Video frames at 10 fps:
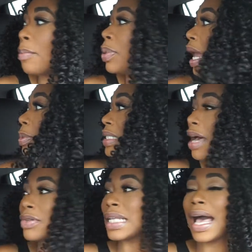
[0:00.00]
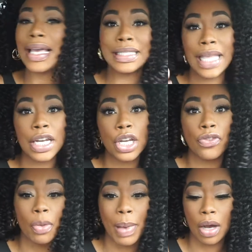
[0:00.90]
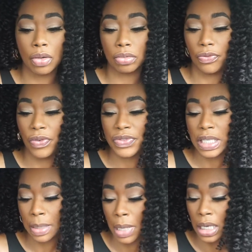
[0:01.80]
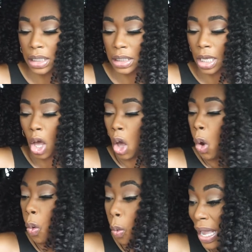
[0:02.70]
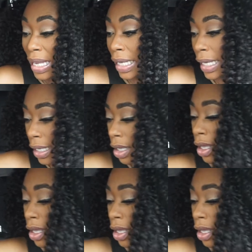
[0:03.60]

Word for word: But I was outside standing there for about fifteen minutes waiting